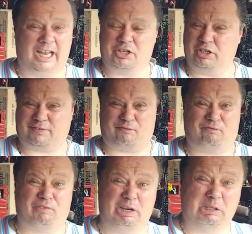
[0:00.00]
and just
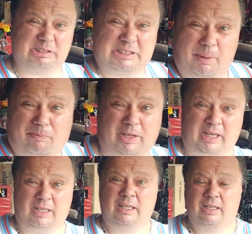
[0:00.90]
feel
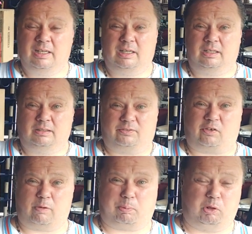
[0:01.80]
something
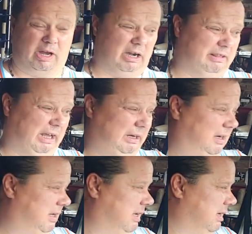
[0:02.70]
from a player
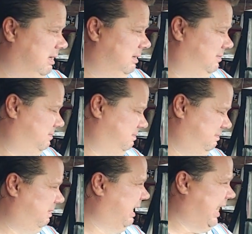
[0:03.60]
that
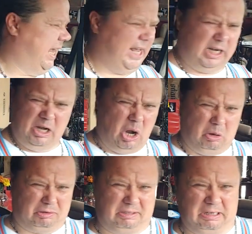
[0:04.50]
hit a
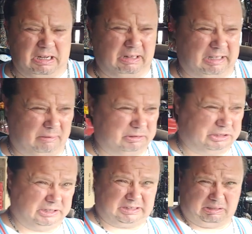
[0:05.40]
note that
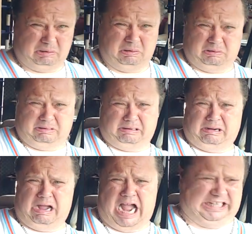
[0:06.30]
was just like,
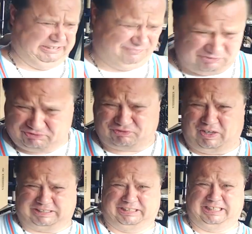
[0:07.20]
oh,
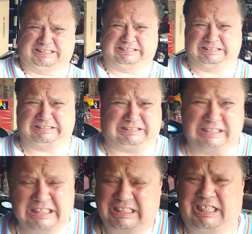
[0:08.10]
fuck yeah,
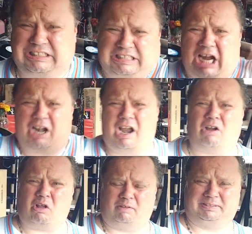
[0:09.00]
they just got
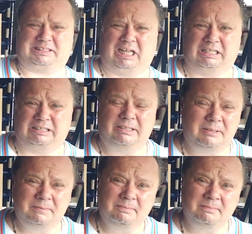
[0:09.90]
it out all of a sudden.